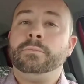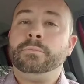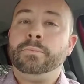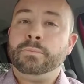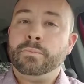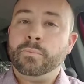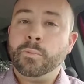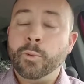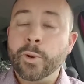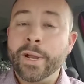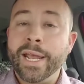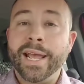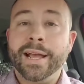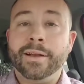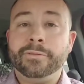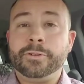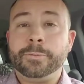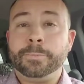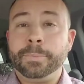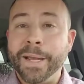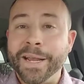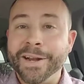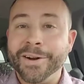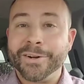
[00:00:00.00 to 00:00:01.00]
We have
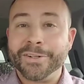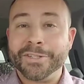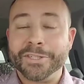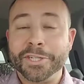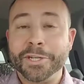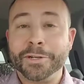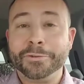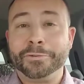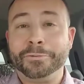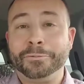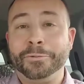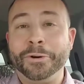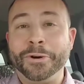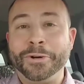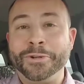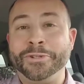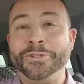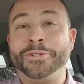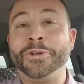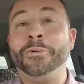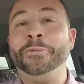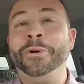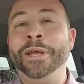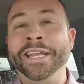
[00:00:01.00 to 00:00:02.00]
to pay ourselves
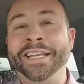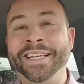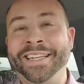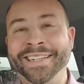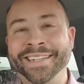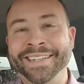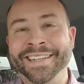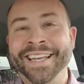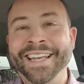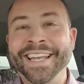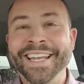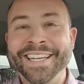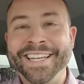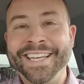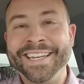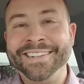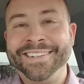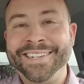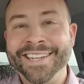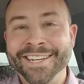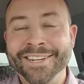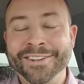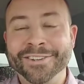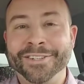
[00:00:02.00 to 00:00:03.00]
first so we can
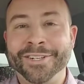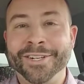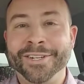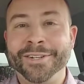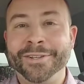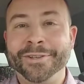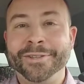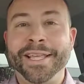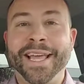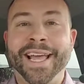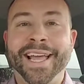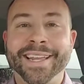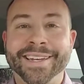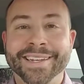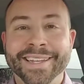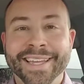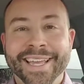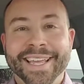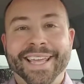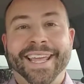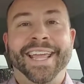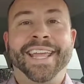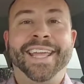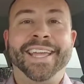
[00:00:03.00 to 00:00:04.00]
continue to do that
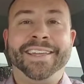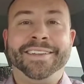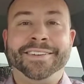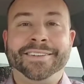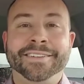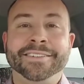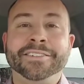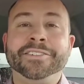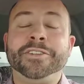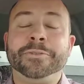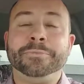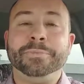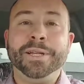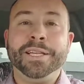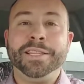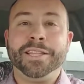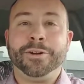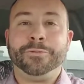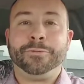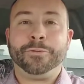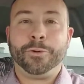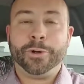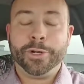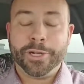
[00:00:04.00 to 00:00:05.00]
and to be
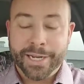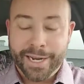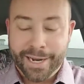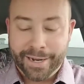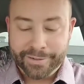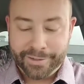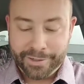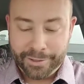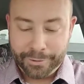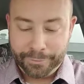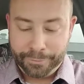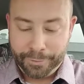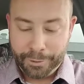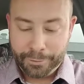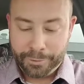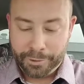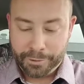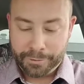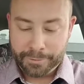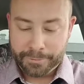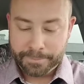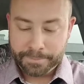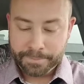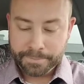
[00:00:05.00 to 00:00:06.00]
there for you guys in the
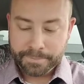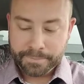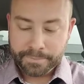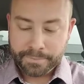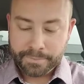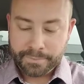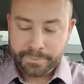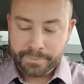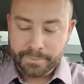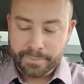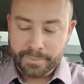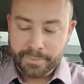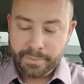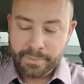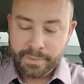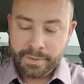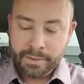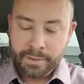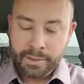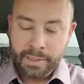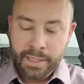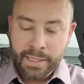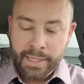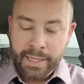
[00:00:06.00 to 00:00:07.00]
future.
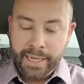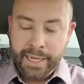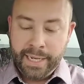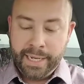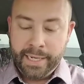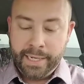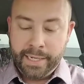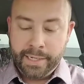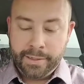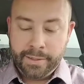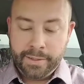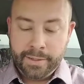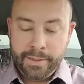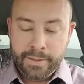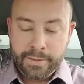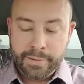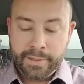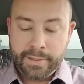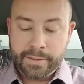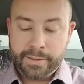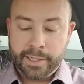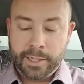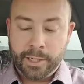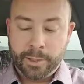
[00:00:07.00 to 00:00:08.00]
And
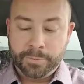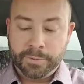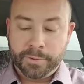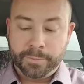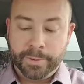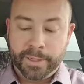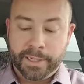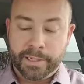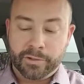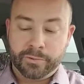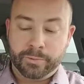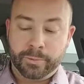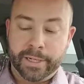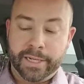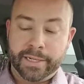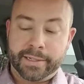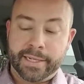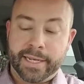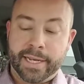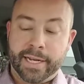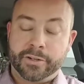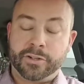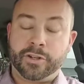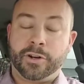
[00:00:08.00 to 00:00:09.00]
this helps because we
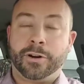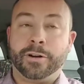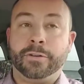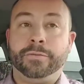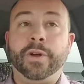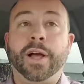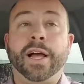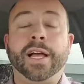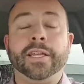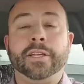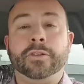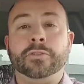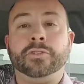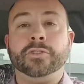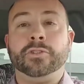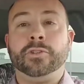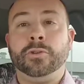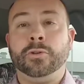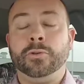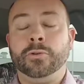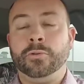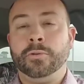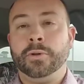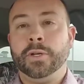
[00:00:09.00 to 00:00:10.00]
attach our values
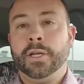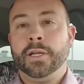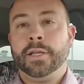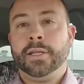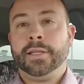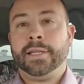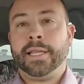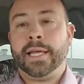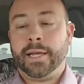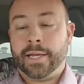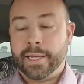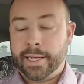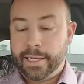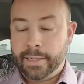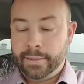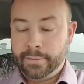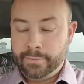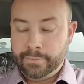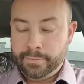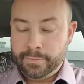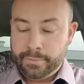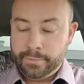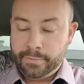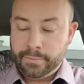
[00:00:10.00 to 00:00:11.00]
to that
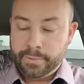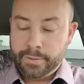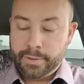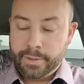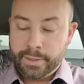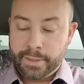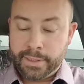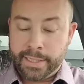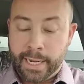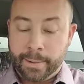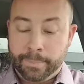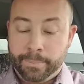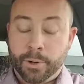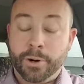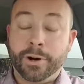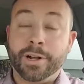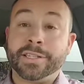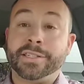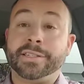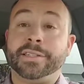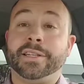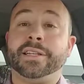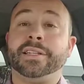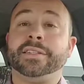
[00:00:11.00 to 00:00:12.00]

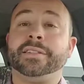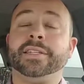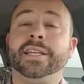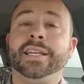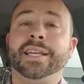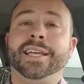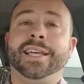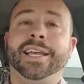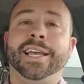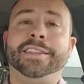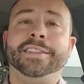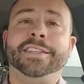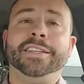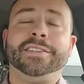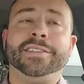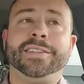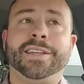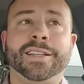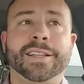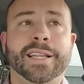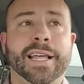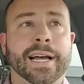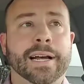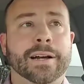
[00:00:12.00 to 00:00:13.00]
process, and this
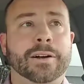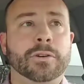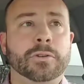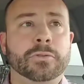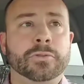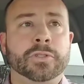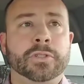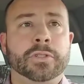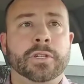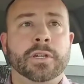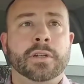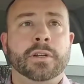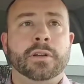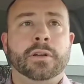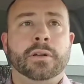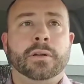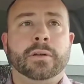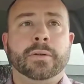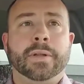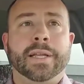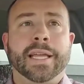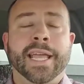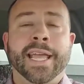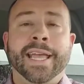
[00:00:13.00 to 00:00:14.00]
allows
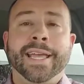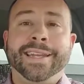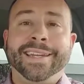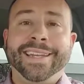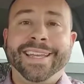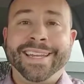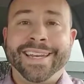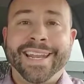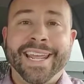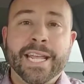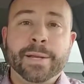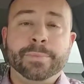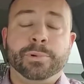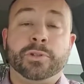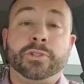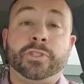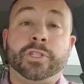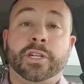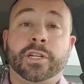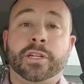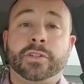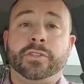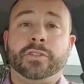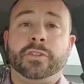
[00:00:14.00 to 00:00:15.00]
and enables
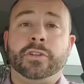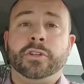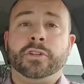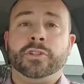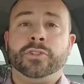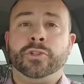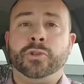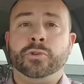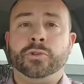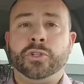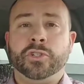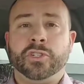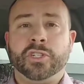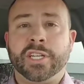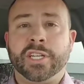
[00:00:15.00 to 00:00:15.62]
us to just